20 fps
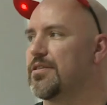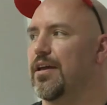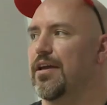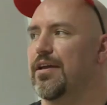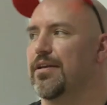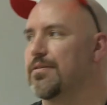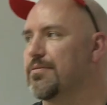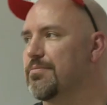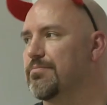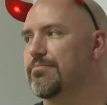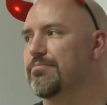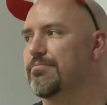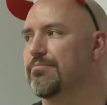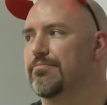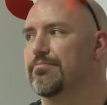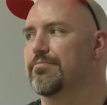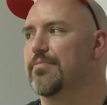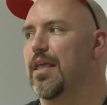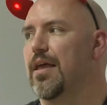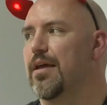like
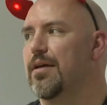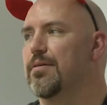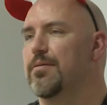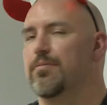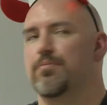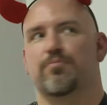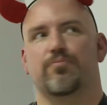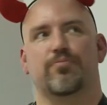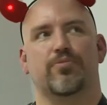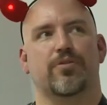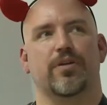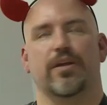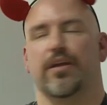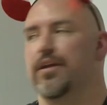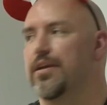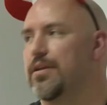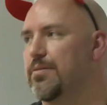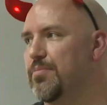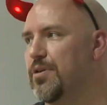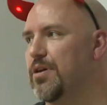
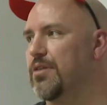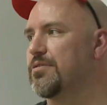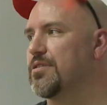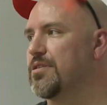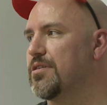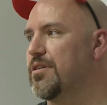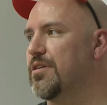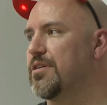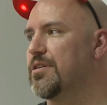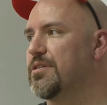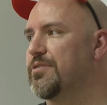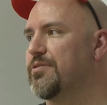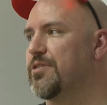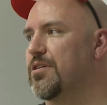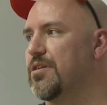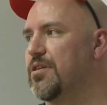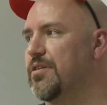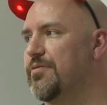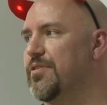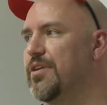pre and post hooks for
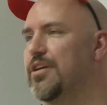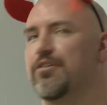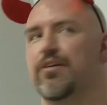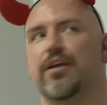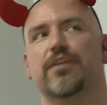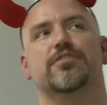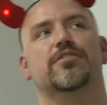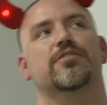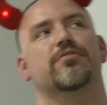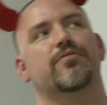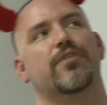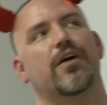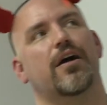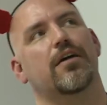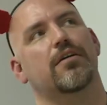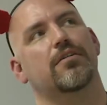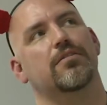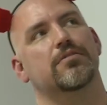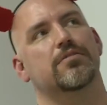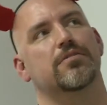configuration
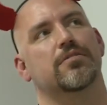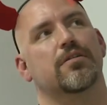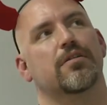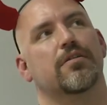files.